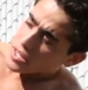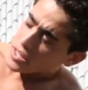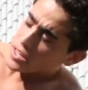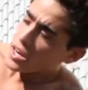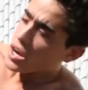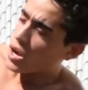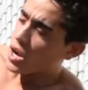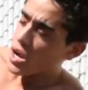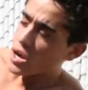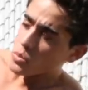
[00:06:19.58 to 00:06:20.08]
you
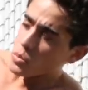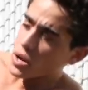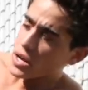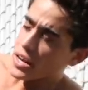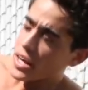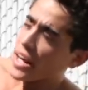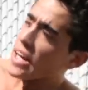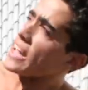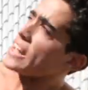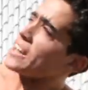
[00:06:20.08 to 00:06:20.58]
know, on
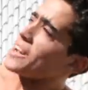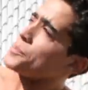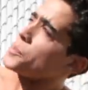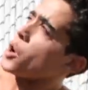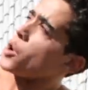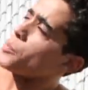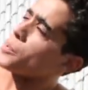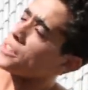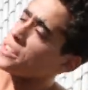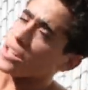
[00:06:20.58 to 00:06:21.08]
one hand, I'm
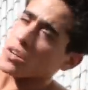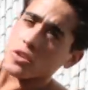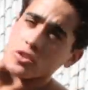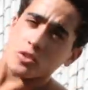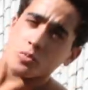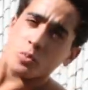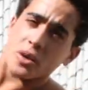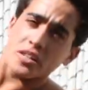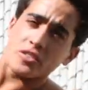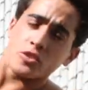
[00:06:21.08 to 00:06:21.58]
hoping they
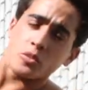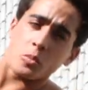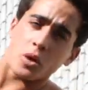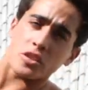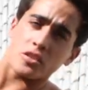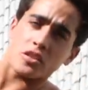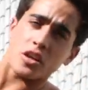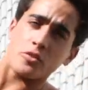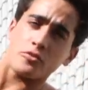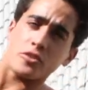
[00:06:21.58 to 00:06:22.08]
don't spray too
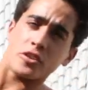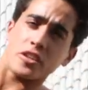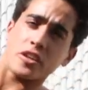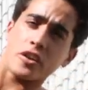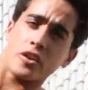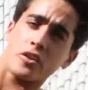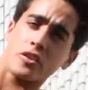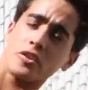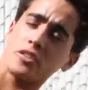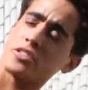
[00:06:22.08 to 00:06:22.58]
much stuff in
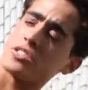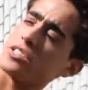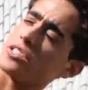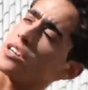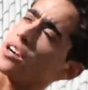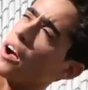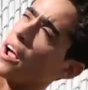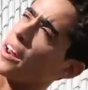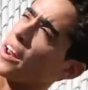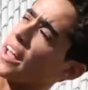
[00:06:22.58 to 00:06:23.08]
the air this year